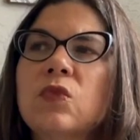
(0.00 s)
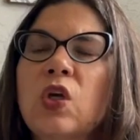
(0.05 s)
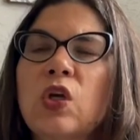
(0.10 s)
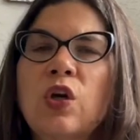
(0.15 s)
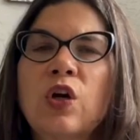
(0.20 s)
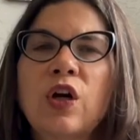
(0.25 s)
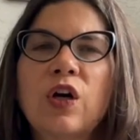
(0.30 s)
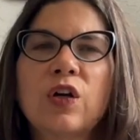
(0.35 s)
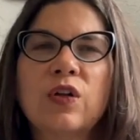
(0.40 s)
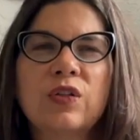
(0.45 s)

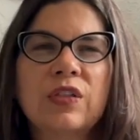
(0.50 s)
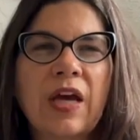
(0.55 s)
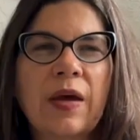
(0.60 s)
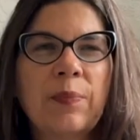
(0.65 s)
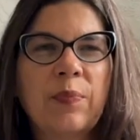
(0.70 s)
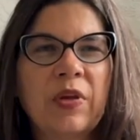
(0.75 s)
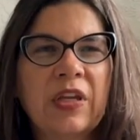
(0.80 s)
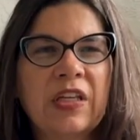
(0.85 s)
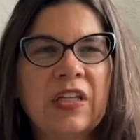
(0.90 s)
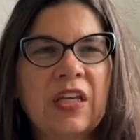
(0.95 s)
curled
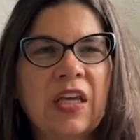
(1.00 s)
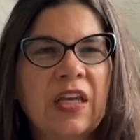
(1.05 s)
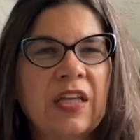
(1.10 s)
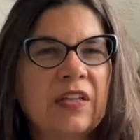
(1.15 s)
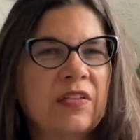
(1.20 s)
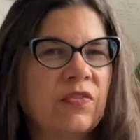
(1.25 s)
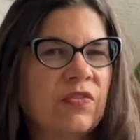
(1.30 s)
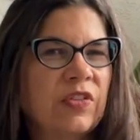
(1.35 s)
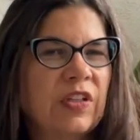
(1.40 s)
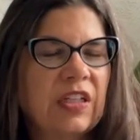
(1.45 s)
up
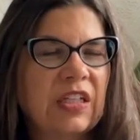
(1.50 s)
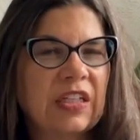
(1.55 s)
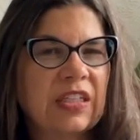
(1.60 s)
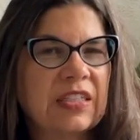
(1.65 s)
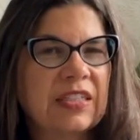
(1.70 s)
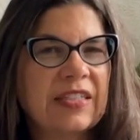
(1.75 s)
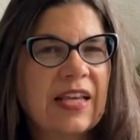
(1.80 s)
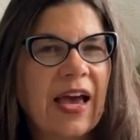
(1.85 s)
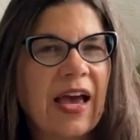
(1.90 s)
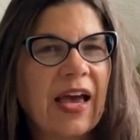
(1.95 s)
and feeling
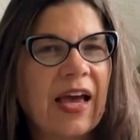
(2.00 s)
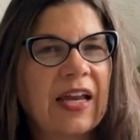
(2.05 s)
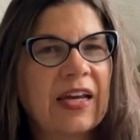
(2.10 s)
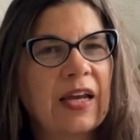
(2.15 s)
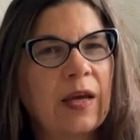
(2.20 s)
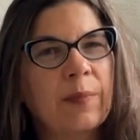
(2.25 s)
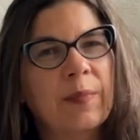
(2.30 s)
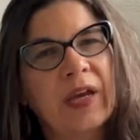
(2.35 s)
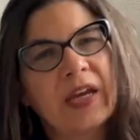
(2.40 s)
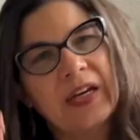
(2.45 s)
sad,
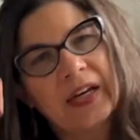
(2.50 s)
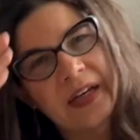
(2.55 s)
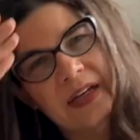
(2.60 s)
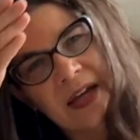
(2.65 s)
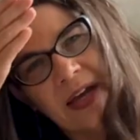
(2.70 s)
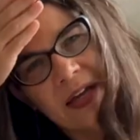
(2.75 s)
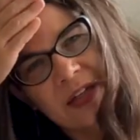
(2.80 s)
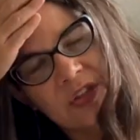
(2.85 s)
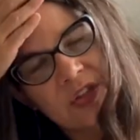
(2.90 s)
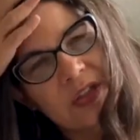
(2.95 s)
I might
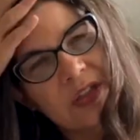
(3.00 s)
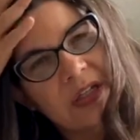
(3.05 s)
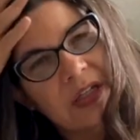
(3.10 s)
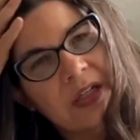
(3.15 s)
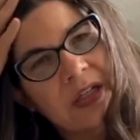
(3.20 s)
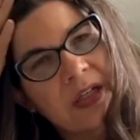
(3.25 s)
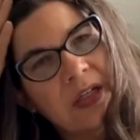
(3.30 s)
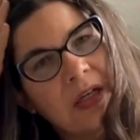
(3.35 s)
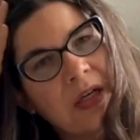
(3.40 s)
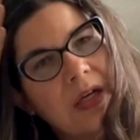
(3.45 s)
actually
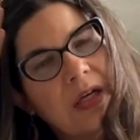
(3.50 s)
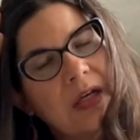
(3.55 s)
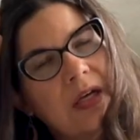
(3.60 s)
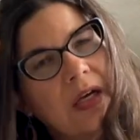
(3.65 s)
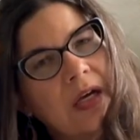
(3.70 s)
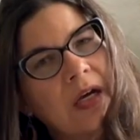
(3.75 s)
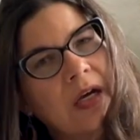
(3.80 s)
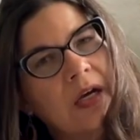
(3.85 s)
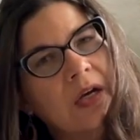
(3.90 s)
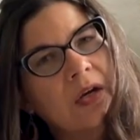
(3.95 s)

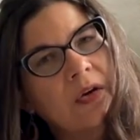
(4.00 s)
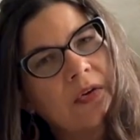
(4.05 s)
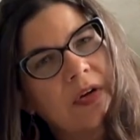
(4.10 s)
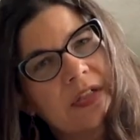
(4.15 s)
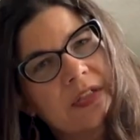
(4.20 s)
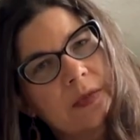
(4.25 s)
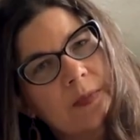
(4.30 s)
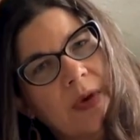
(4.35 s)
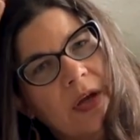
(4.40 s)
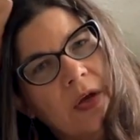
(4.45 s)

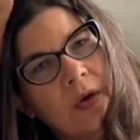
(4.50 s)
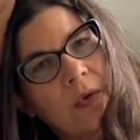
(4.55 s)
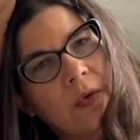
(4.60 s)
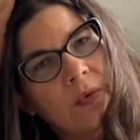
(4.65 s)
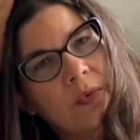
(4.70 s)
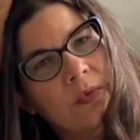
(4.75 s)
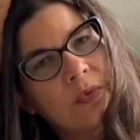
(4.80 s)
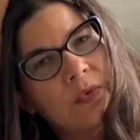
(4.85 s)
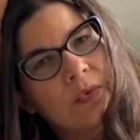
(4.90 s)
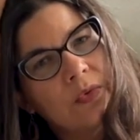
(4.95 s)
caress my
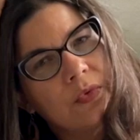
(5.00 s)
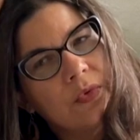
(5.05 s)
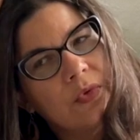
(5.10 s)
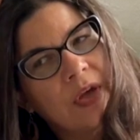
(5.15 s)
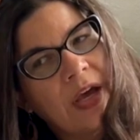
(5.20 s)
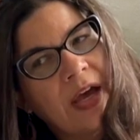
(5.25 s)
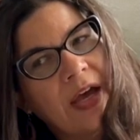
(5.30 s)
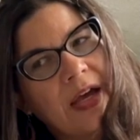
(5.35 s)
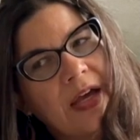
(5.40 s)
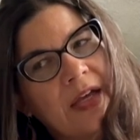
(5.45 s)
own
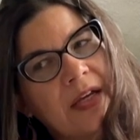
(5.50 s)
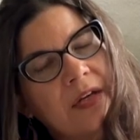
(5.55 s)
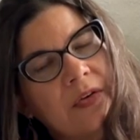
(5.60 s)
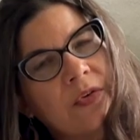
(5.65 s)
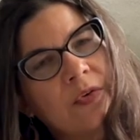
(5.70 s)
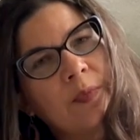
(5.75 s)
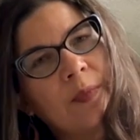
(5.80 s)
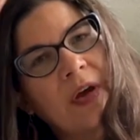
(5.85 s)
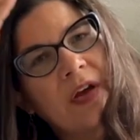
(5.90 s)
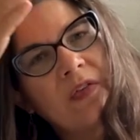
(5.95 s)
head
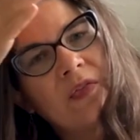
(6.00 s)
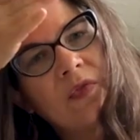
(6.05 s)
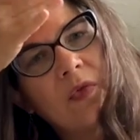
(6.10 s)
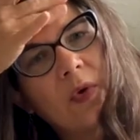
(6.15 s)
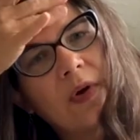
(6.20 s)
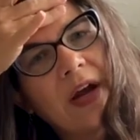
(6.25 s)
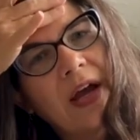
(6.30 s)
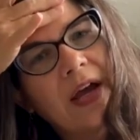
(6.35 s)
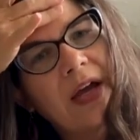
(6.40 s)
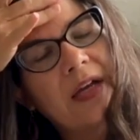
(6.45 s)
or my
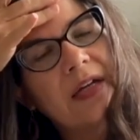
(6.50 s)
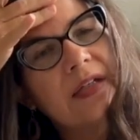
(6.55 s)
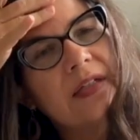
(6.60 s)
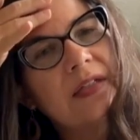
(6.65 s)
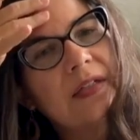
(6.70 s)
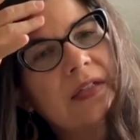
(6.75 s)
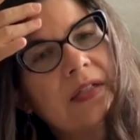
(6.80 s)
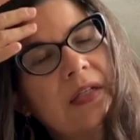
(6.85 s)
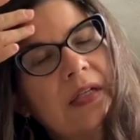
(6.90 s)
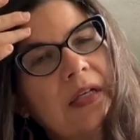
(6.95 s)
forehead
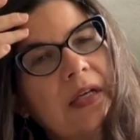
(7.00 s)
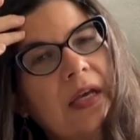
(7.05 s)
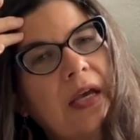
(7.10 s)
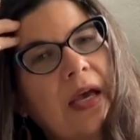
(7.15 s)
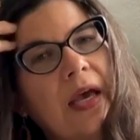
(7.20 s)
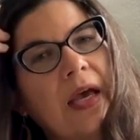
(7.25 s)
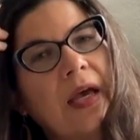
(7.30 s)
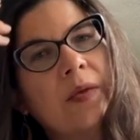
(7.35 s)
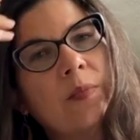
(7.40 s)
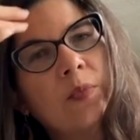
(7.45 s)

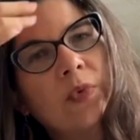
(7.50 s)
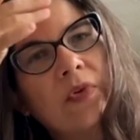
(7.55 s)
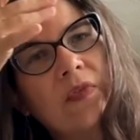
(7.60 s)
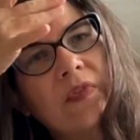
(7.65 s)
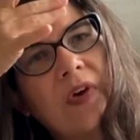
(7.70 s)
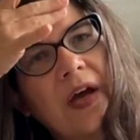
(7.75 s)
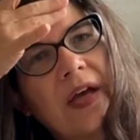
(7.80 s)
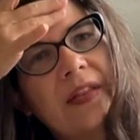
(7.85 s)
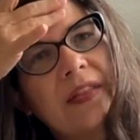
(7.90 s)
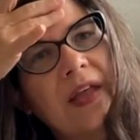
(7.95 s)
and
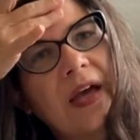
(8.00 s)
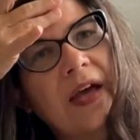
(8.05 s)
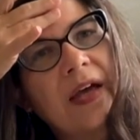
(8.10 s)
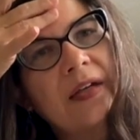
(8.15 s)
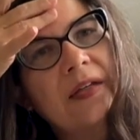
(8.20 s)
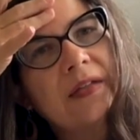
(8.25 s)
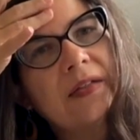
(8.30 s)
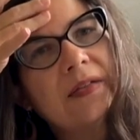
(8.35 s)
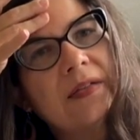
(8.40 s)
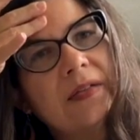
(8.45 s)
provide
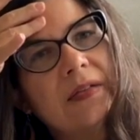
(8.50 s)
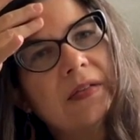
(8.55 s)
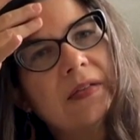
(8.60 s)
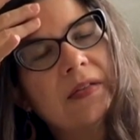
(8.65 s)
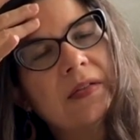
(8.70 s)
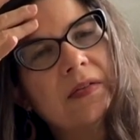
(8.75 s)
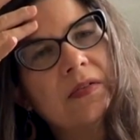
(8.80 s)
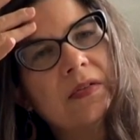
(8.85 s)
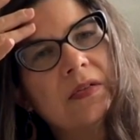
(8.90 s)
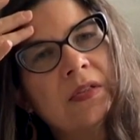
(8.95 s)
that
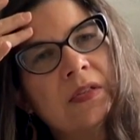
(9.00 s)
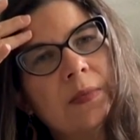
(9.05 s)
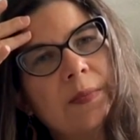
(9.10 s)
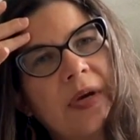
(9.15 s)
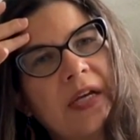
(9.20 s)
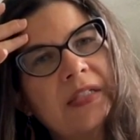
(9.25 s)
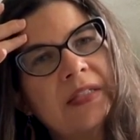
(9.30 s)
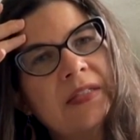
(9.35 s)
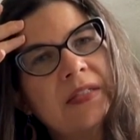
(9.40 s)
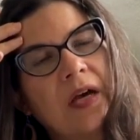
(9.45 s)
to
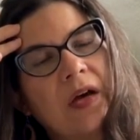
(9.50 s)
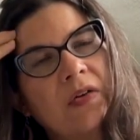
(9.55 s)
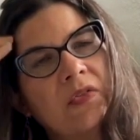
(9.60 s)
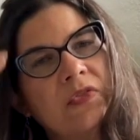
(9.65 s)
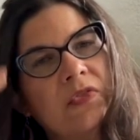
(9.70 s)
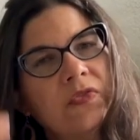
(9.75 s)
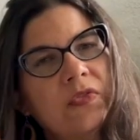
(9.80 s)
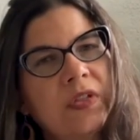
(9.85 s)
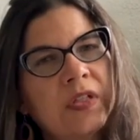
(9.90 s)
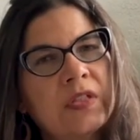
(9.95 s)
myself.
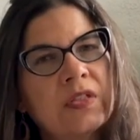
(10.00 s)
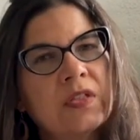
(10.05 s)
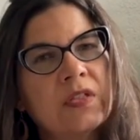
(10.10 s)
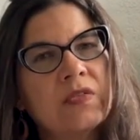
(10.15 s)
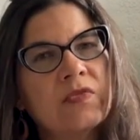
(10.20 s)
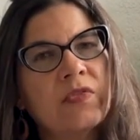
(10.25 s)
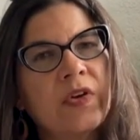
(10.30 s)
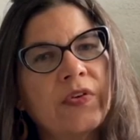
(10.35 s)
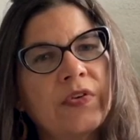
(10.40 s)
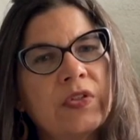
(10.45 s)
It's
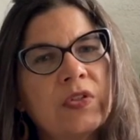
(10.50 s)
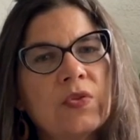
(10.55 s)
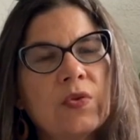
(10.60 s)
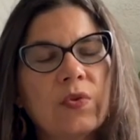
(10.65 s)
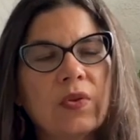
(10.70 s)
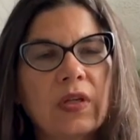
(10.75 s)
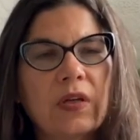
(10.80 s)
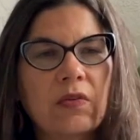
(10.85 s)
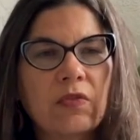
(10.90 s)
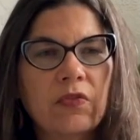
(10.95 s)
very
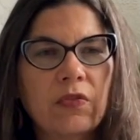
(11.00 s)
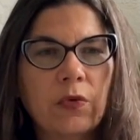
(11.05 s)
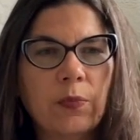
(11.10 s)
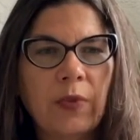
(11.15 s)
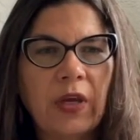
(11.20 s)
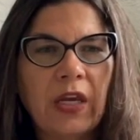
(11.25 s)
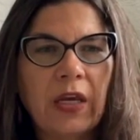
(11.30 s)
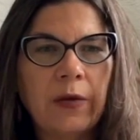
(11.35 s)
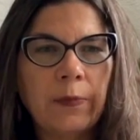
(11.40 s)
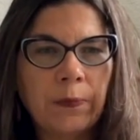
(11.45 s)
soothing for
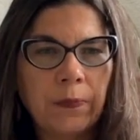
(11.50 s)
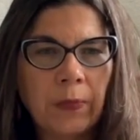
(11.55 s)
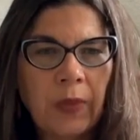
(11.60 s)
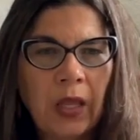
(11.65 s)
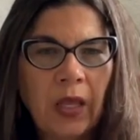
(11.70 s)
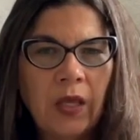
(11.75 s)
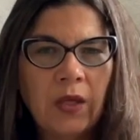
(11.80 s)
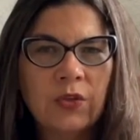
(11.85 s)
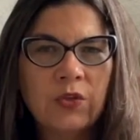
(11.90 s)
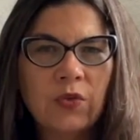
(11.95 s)
me.
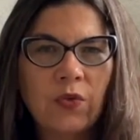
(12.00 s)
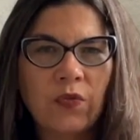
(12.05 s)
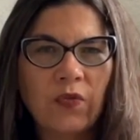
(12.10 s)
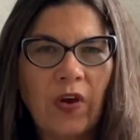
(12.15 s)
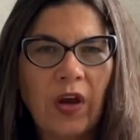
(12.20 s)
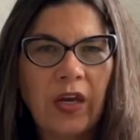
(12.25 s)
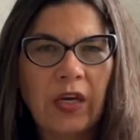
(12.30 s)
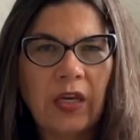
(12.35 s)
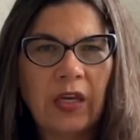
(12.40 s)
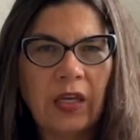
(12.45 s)
So
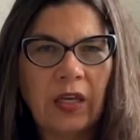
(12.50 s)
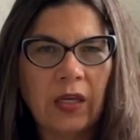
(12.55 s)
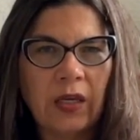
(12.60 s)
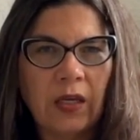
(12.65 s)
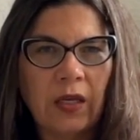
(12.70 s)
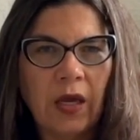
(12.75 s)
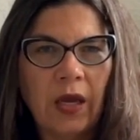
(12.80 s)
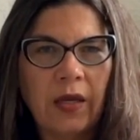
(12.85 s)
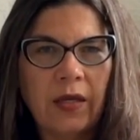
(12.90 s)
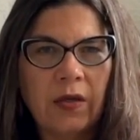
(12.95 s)
finding
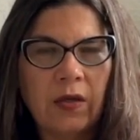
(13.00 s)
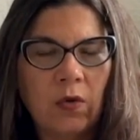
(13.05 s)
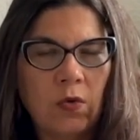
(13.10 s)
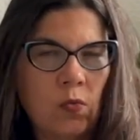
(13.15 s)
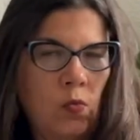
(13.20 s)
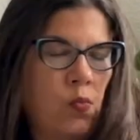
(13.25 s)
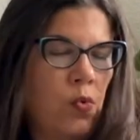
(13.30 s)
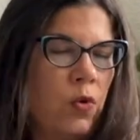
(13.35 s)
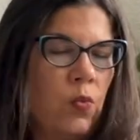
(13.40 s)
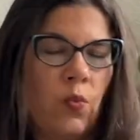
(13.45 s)

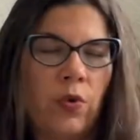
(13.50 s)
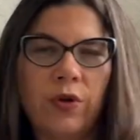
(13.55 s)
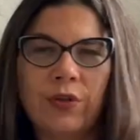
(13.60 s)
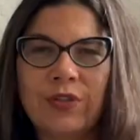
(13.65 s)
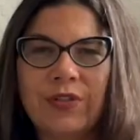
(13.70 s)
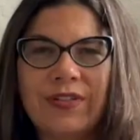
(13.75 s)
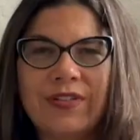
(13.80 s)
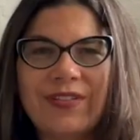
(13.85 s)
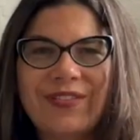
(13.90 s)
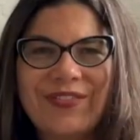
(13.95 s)
what
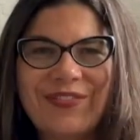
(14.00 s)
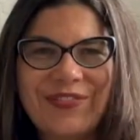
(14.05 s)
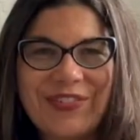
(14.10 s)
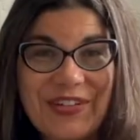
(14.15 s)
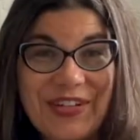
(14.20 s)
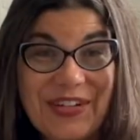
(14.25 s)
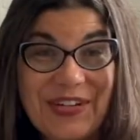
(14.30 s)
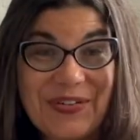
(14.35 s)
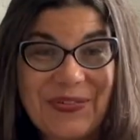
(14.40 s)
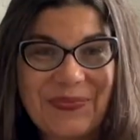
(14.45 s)
works for
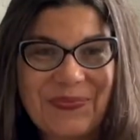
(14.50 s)
you.